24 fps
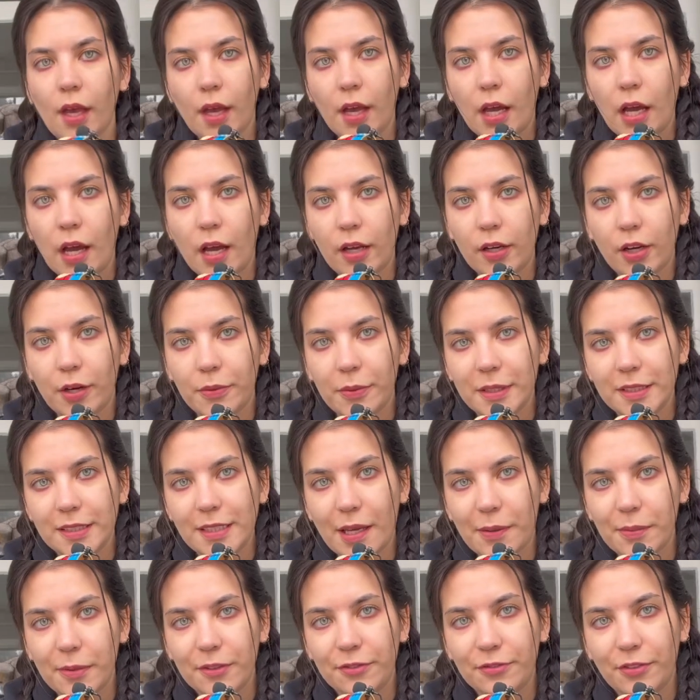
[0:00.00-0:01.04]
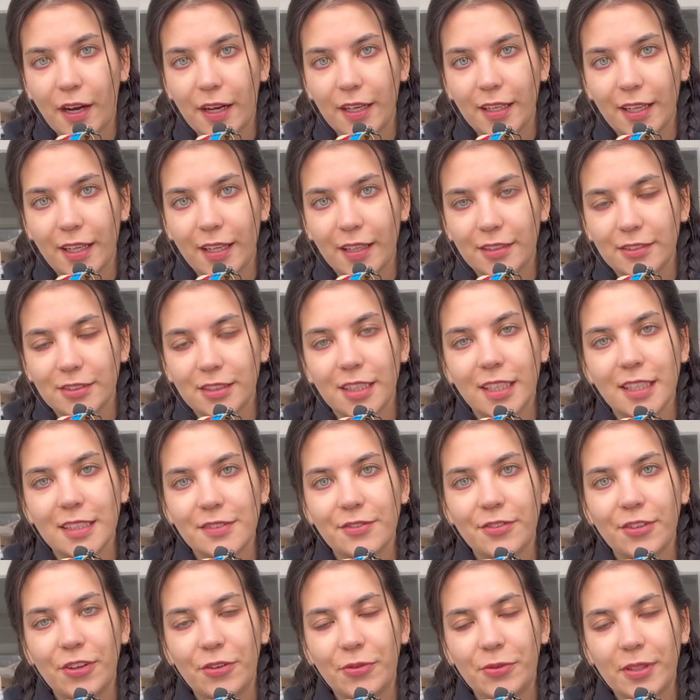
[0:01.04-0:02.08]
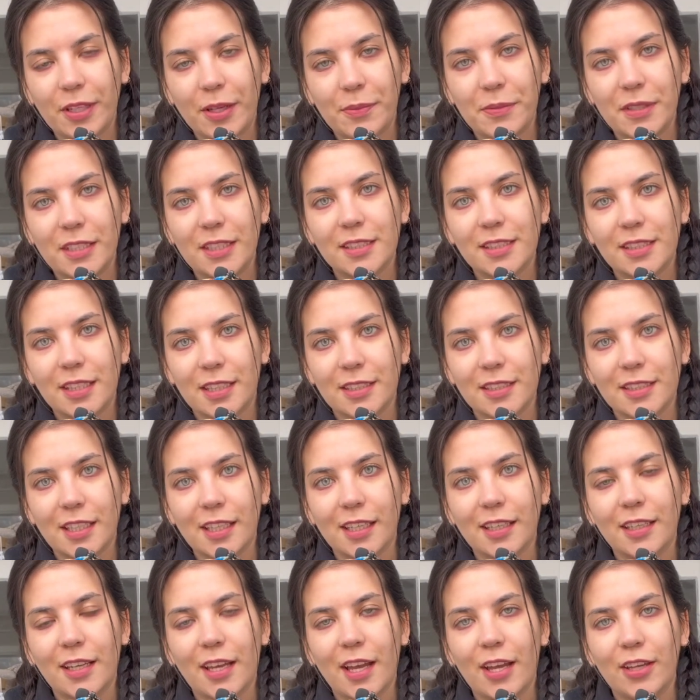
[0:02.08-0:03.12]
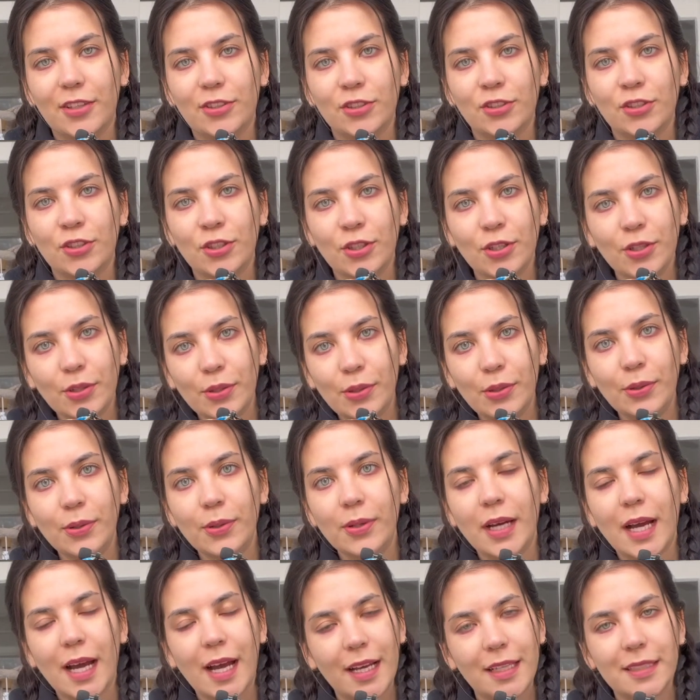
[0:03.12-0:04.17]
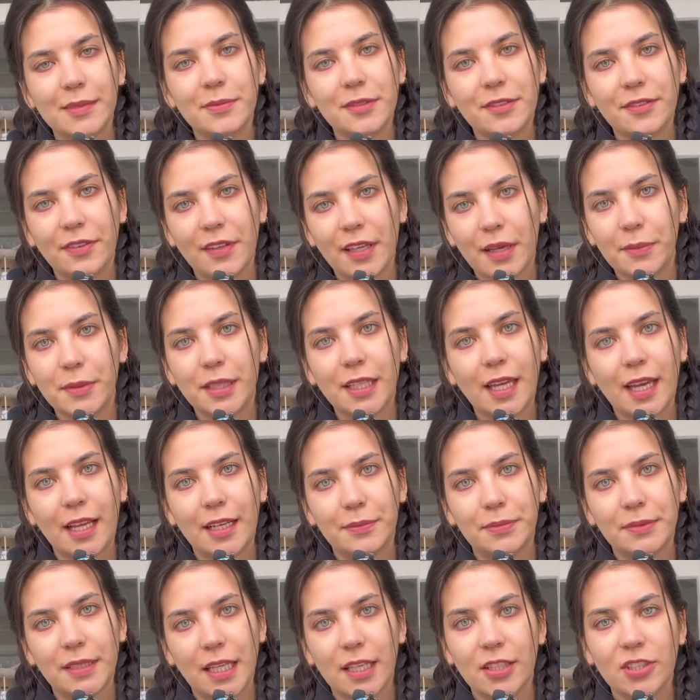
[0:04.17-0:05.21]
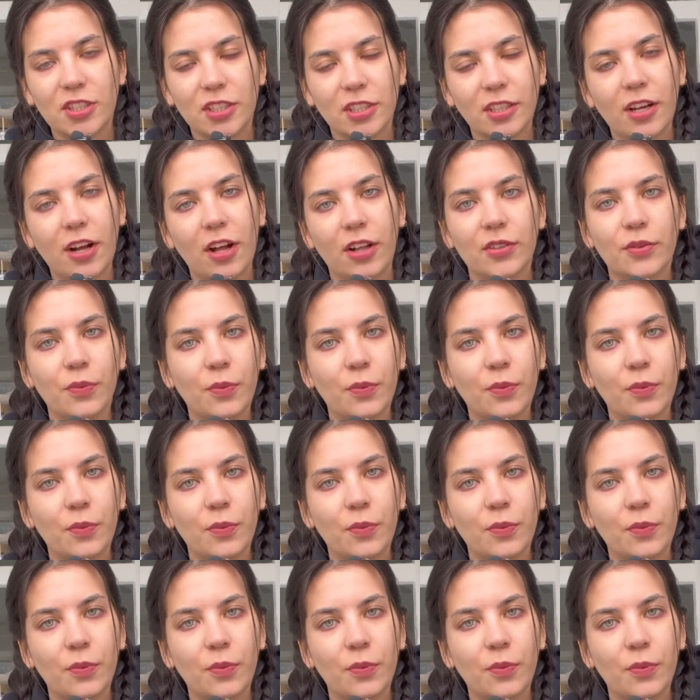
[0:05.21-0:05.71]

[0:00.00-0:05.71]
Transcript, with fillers: Hi comrades, happy Friday. In today's video we're going to be discussing a new Addams Family adaptation called